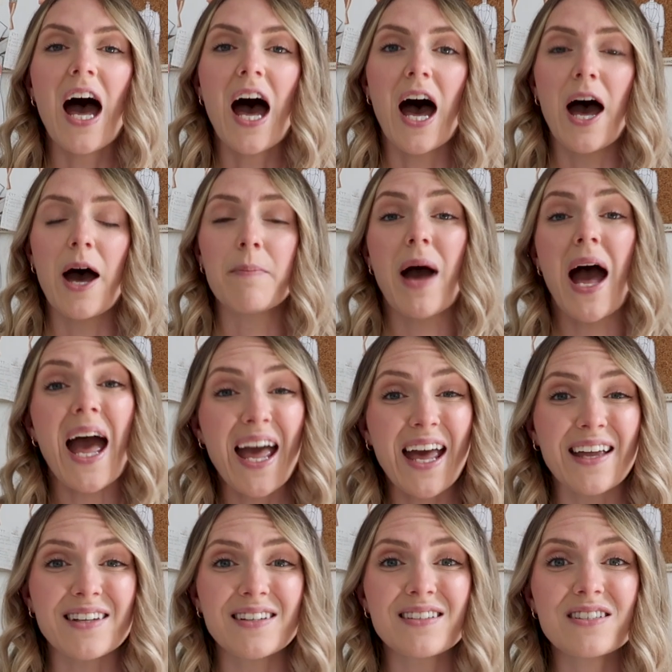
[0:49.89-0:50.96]

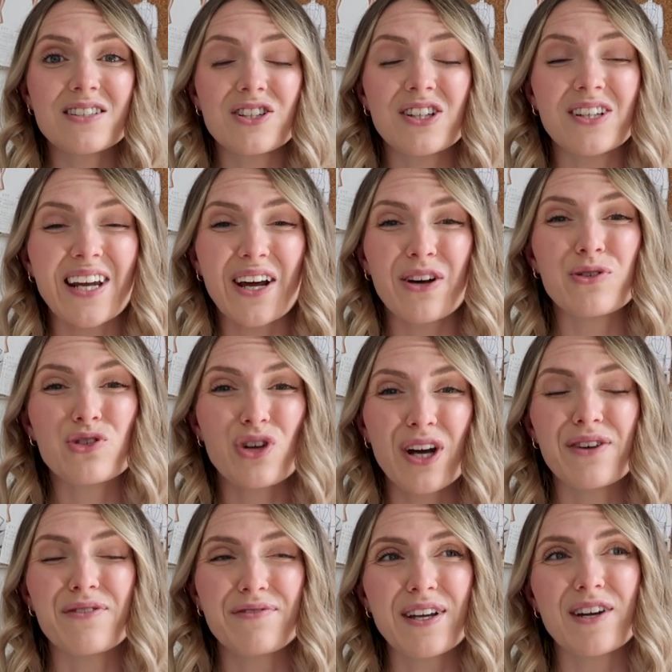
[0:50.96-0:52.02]
And you're now
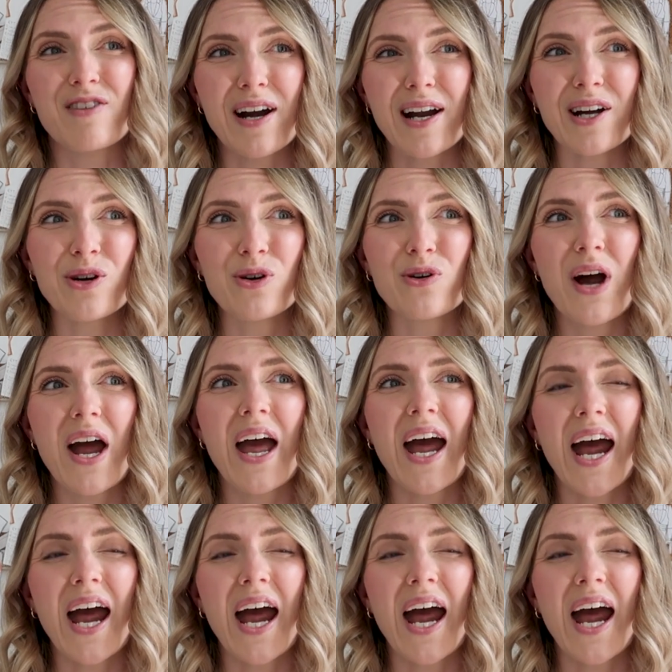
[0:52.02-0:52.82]
trying to figure out